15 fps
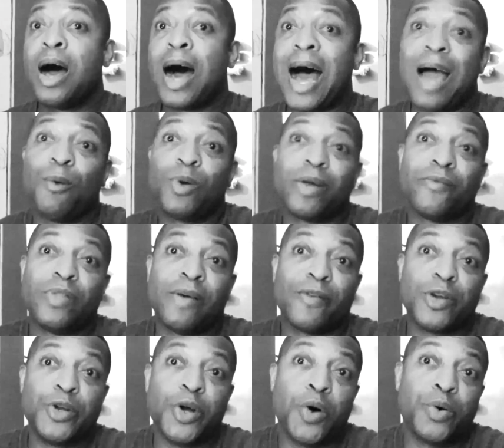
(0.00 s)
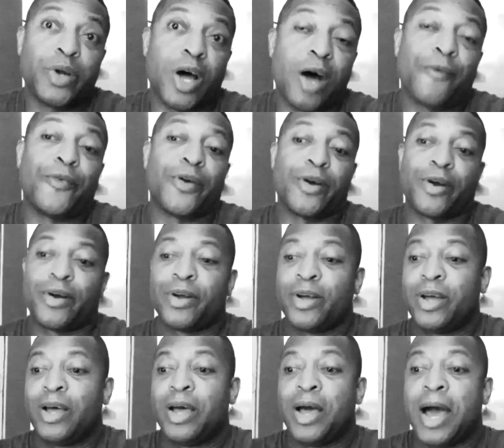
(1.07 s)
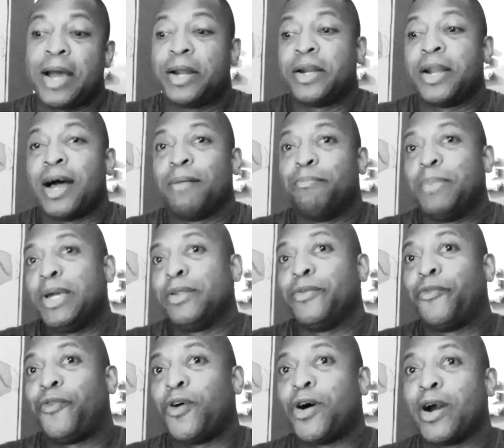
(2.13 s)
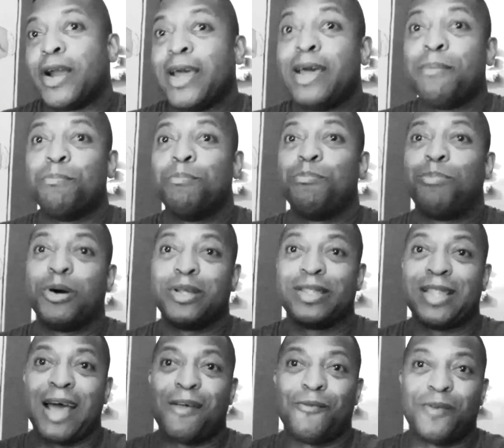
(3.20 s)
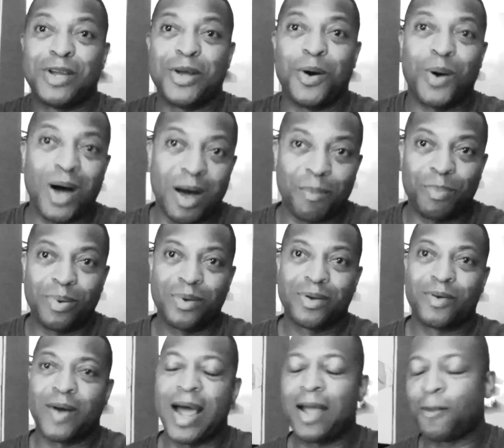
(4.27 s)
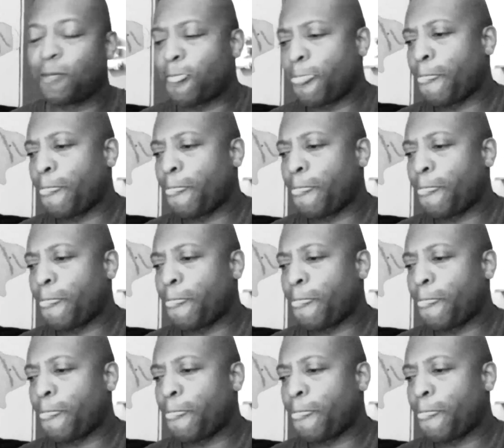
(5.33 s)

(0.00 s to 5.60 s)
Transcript: I would have never known of her had it not been for him putting that video up, right?